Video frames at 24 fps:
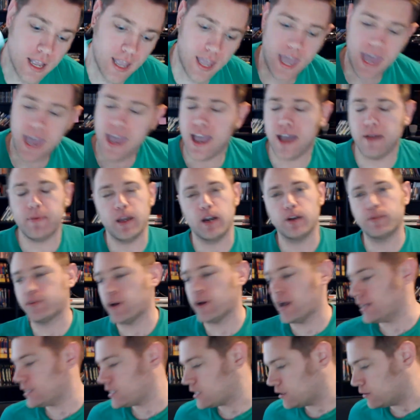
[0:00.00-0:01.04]
Hey, I'm Paeter
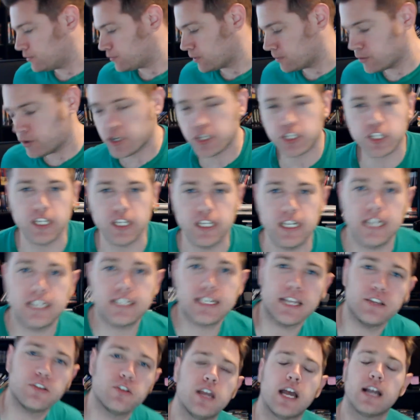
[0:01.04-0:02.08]
Franson from
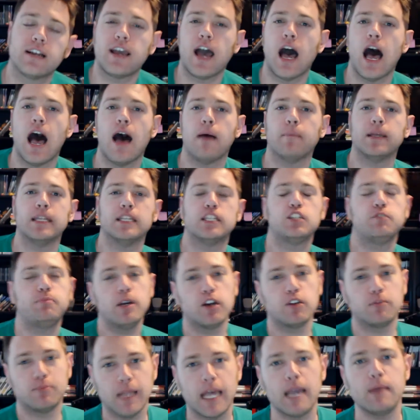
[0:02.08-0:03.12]
ChristianGeekCentral.com and
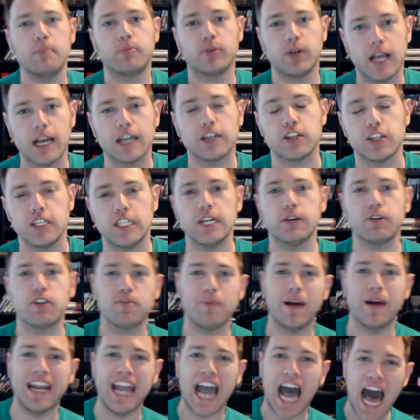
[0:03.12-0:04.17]
Spirit Blade Productions, here with
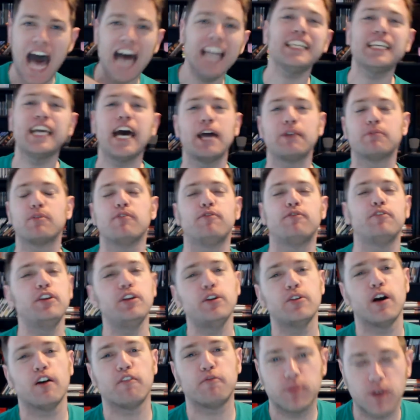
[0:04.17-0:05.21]
my uncut
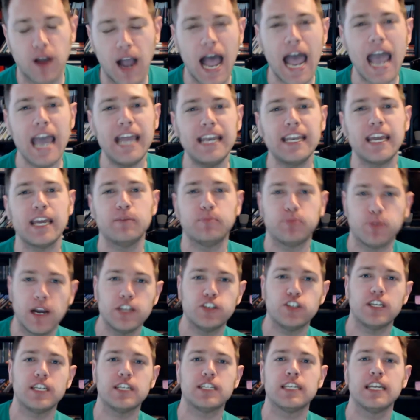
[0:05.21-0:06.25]
review of Pride and
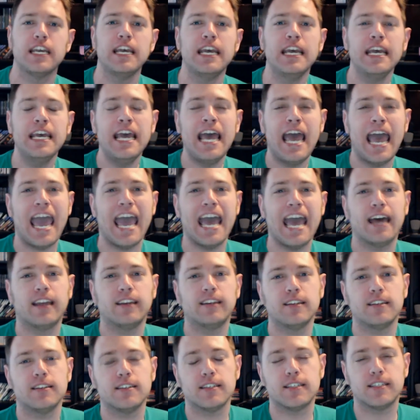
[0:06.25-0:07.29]
Prejudice
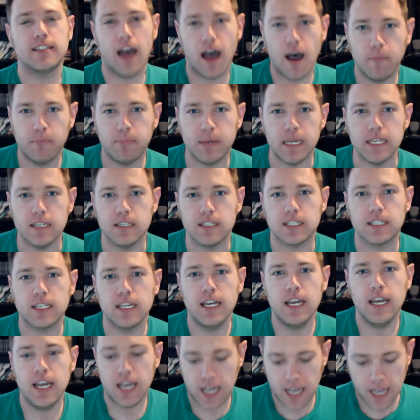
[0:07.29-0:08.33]
and Zombies.
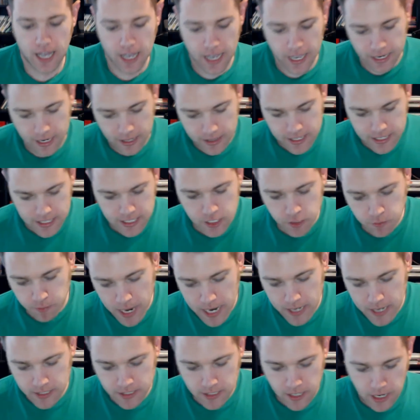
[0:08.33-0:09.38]
Now, this is
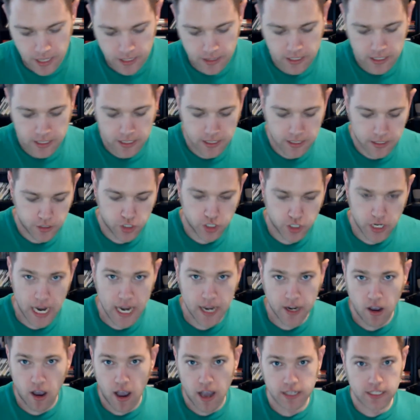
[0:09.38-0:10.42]
based on the
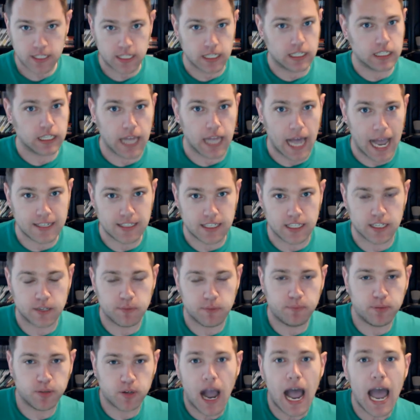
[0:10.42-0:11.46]
Jane Austen
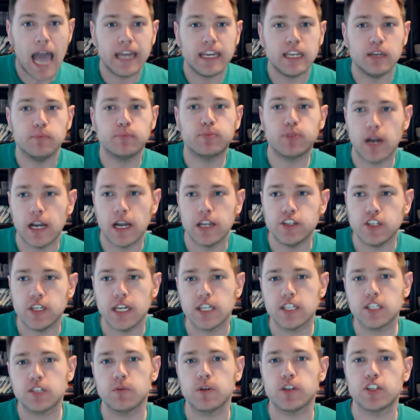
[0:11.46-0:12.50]
classic Pride and
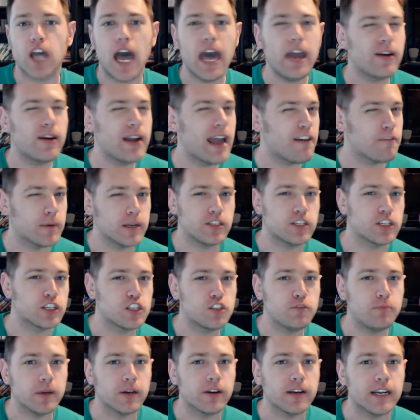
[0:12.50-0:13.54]
Prejudice, which I don't have much
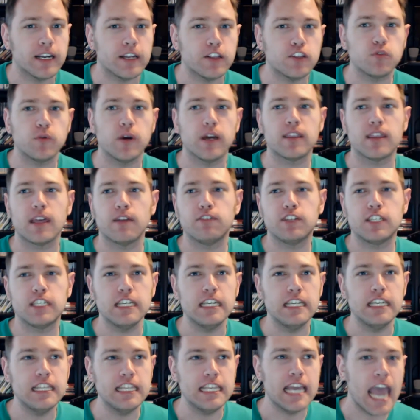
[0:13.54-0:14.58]
experience with. I've
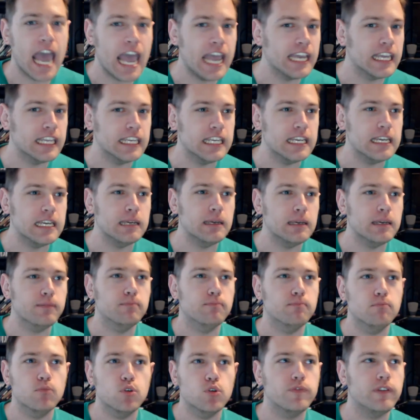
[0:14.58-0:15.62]
seen the A&E
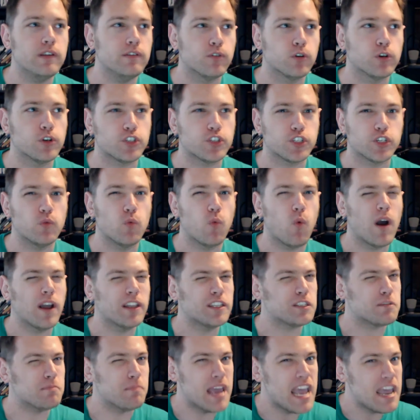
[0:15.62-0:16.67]
movie version
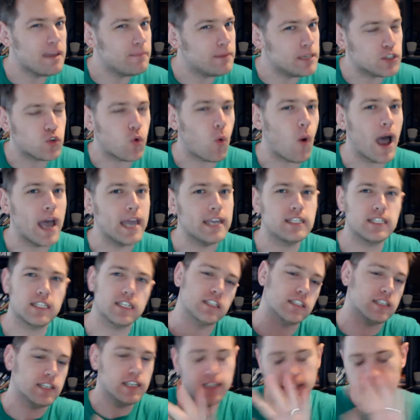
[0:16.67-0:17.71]
once, maybe twice,
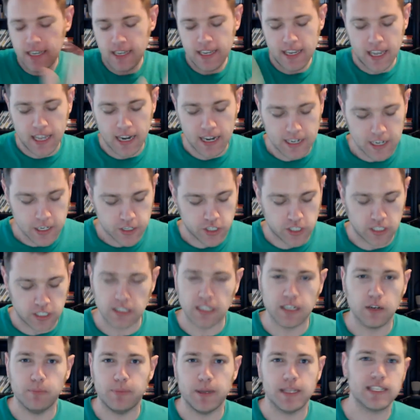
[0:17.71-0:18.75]
as in addition to
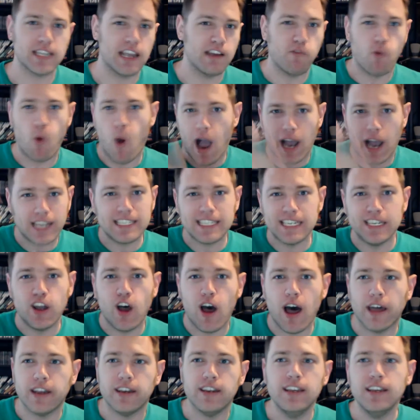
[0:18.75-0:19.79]
little bits I've walked in
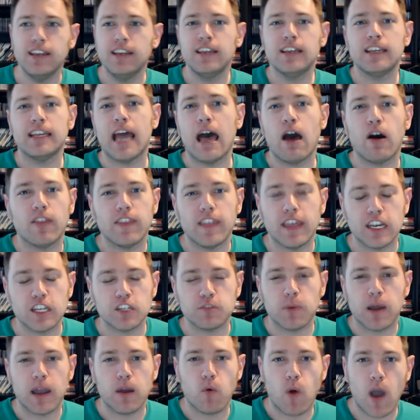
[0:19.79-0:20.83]
on now and then
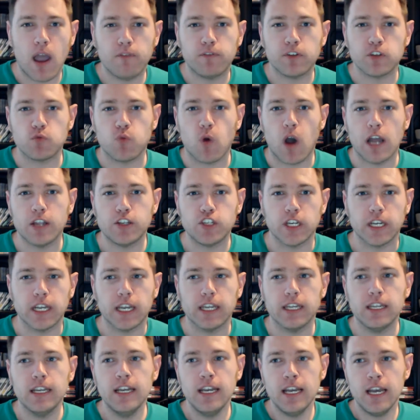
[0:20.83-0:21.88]
as my wife is watching
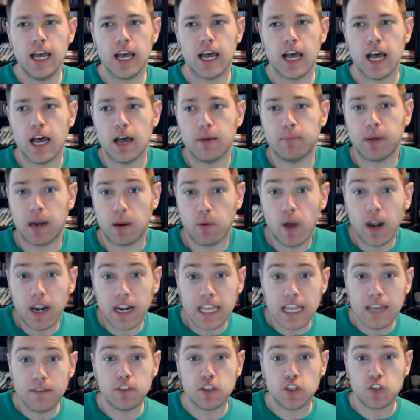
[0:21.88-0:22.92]
it. But I wanted
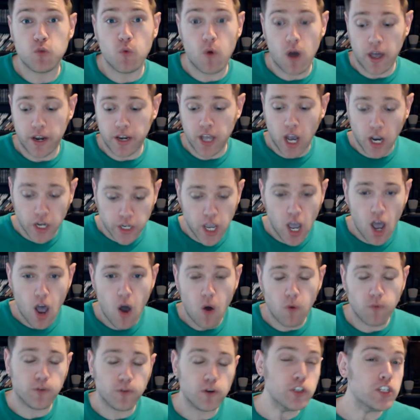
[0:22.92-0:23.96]
to give this one a
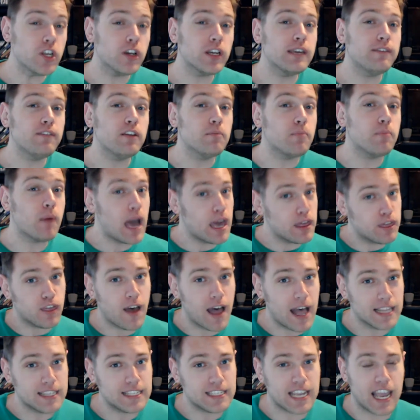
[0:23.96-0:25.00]
go. First, I'll give you my
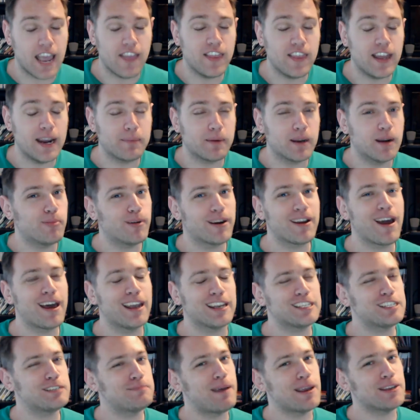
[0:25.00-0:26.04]
thoughts, and then I'm going to bring on
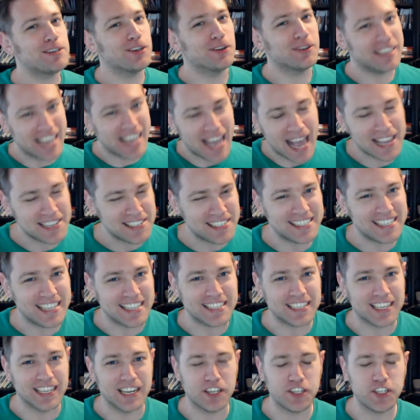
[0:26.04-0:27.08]
a special guest
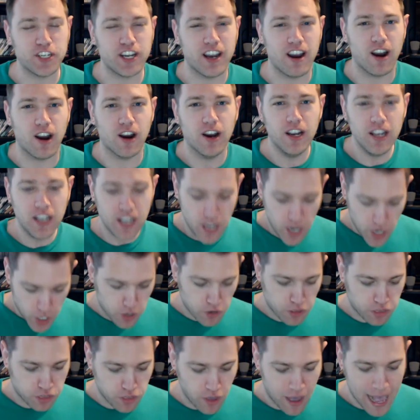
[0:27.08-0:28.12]
that's going to share
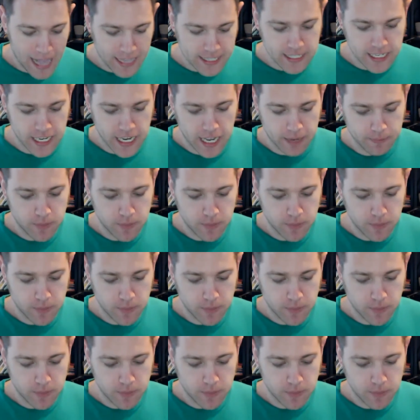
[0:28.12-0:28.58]
her thoughts.